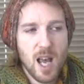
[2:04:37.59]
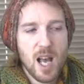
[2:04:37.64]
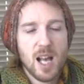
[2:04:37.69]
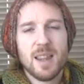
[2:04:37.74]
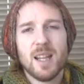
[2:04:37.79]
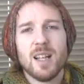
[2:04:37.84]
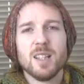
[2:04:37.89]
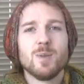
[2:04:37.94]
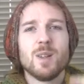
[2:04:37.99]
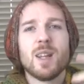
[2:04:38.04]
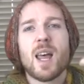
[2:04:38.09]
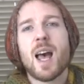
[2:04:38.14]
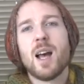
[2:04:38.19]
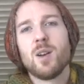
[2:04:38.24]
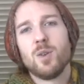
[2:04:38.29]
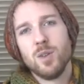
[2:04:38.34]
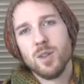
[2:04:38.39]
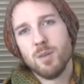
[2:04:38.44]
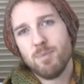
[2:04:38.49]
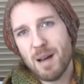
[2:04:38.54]
And that's where they
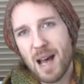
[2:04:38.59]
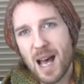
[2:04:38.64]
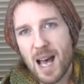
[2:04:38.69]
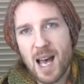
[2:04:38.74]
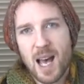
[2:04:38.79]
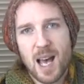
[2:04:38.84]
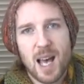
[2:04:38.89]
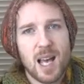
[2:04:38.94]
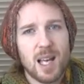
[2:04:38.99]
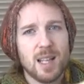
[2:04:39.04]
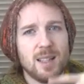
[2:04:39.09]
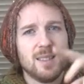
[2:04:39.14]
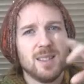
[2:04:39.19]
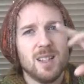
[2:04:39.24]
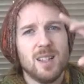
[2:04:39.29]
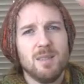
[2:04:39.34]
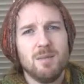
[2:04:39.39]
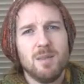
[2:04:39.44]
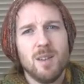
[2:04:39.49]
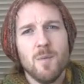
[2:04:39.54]
had all the bags
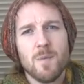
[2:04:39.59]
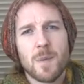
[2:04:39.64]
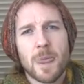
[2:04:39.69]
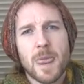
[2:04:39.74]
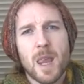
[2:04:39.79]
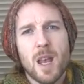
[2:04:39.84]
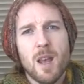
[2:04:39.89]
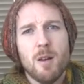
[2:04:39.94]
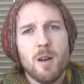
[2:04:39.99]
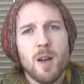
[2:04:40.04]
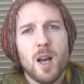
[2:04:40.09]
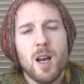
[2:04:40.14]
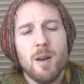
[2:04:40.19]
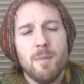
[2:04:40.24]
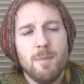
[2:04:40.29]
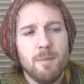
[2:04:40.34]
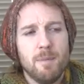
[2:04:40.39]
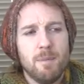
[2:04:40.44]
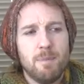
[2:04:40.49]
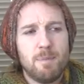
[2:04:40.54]
and
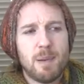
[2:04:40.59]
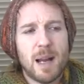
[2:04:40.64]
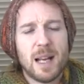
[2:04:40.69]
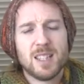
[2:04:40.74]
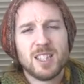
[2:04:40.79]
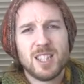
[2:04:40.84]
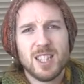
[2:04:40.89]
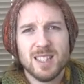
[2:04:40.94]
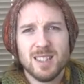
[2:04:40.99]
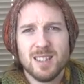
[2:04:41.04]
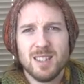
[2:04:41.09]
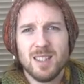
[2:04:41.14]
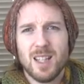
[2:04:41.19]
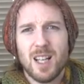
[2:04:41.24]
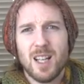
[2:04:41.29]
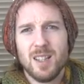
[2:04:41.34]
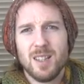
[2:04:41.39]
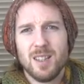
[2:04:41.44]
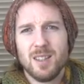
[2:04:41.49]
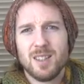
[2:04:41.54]
badges
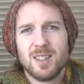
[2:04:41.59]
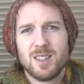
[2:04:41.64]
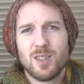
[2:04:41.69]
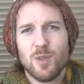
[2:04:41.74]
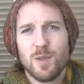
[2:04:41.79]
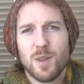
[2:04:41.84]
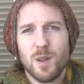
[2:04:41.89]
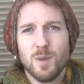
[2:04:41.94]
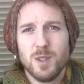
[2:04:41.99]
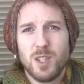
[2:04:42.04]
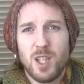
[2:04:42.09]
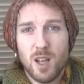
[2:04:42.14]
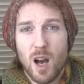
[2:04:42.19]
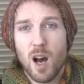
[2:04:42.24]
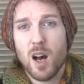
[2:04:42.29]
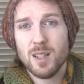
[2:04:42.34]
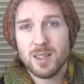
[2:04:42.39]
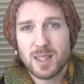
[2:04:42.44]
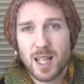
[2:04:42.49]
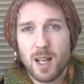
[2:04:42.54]
and stuff that was
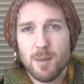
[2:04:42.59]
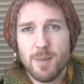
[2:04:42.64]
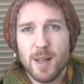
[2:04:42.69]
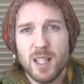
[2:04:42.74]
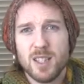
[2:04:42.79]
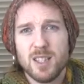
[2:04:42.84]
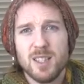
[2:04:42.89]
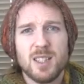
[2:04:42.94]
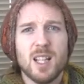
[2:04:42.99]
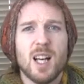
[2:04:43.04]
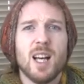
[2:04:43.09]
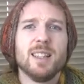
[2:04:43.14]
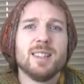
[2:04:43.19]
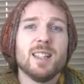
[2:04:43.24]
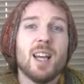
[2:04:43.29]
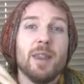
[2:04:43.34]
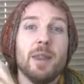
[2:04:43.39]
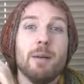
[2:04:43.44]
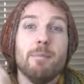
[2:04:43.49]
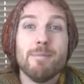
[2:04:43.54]
Yarndale
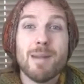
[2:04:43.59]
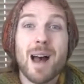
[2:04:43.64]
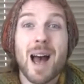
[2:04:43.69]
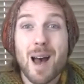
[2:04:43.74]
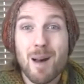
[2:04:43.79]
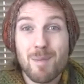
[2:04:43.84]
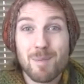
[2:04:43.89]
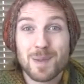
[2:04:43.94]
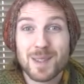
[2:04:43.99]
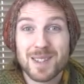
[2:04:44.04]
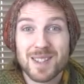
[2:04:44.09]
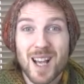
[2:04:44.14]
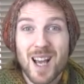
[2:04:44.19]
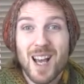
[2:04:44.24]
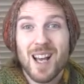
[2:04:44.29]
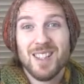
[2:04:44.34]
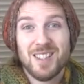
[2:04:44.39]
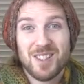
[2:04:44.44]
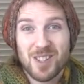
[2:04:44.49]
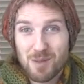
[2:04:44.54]
merchandise, and the maps.
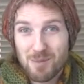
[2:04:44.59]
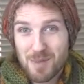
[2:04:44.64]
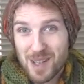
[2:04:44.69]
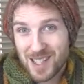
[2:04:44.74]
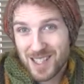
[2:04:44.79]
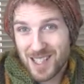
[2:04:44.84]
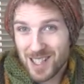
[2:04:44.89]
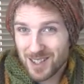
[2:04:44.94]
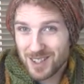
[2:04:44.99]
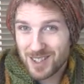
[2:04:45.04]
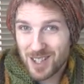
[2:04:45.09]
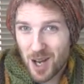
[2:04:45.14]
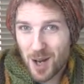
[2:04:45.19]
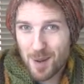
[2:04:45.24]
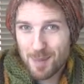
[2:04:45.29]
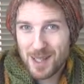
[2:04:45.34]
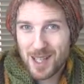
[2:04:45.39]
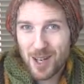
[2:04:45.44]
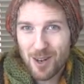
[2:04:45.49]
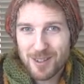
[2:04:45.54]
I stuck my little
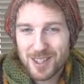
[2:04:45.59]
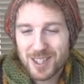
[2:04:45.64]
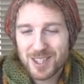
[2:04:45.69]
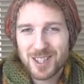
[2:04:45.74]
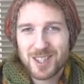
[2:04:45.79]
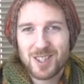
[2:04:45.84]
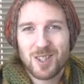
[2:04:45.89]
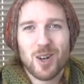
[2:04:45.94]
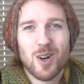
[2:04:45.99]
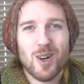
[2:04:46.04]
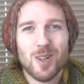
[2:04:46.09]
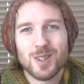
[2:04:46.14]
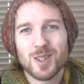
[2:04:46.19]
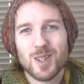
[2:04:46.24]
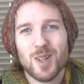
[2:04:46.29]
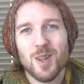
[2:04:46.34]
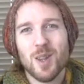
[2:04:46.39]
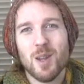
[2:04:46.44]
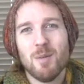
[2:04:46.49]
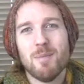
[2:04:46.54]
Derby orange
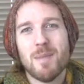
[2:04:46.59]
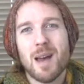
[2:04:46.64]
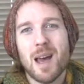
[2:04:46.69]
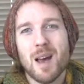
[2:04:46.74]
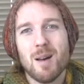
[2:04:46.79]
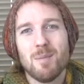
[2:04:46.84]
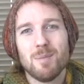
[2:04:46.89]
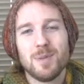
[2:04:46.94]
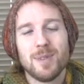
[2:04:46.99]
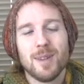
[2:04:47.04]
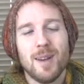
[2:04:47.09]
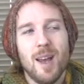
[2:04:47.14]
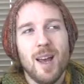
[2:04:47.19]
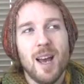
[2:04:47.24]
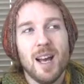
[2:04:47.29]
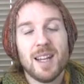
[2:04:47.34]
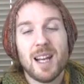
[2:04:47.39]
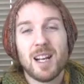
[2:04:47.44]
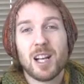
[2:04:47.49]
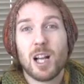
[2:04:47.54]
dot on the map,
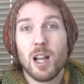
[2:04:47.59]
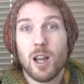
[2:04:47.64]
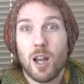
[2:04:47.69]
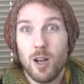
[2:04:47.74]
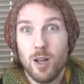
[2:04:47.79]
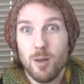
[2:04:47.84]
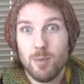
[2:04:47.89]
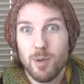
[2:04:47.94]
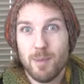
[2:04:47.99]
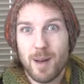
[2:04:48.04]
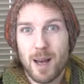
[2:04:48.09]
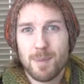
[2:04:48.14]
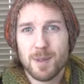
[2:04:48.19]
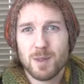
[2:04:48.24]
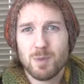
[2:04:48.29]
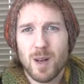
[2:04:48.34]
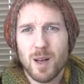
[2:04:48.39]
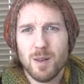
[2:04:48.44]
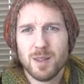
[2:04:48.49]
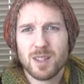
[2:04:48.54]
and they had a global map
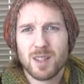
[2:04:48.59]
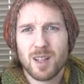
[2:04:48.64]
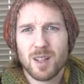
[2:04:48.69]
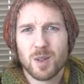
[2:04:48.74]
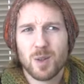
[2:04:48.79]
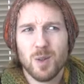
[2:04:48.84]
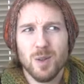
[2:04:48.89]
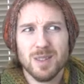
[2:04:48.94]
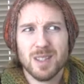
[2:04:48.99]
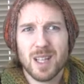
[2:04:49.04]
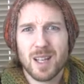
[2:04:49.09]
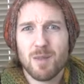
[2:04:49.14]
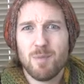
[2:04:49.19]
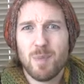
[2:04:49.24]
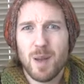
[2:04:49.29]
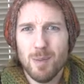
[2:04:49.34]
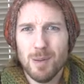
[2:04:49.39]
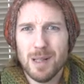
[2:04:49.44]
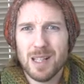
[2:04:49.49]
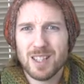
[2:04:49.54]
as well, which is kind of cool. It's like
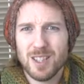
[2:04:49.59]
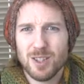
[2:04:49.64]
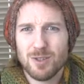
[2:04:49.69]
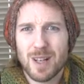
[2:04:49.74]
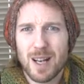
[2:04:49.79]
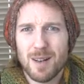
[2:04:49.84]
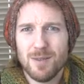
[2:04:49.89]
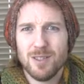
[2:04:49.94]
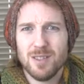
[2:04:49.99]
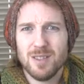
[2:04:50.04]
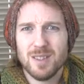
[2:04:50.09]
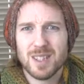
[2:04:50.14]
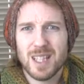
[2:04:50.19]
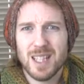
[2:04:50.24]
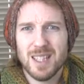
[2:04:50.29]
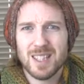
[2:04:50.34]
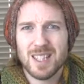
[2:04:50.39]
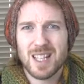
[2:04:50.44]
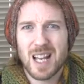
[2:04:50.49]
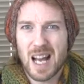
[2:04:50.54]
people actually travelled
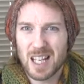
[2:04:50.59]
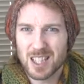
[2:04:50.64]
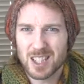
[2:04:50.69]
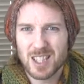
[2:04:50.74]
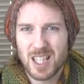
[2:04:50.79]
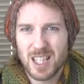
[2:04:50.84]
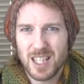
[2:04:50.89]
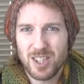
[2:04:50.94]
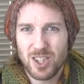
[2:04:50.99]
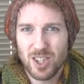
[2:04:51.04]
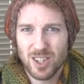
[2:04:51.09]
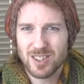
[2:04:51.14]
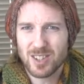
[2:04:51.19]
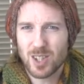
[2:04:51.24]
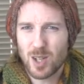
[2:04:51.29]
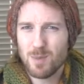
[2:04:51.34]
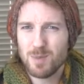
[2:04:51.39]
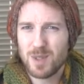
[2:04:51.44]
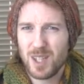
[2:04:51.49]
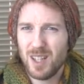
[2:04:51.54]
internationally just
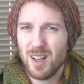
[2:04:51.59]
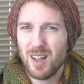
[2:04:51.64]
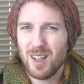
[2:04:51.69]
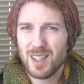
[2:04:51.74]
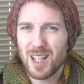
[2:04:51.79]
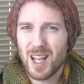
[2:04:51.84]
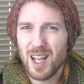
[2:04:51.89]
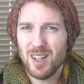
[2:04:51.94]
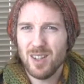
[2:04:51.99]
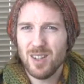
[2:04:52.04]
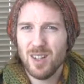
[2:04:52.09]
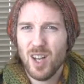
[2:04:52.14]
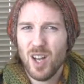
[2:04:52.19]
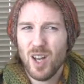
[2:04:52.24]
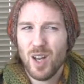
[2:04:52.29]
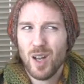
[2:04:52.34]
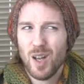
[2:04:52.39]
to come to Yarndale.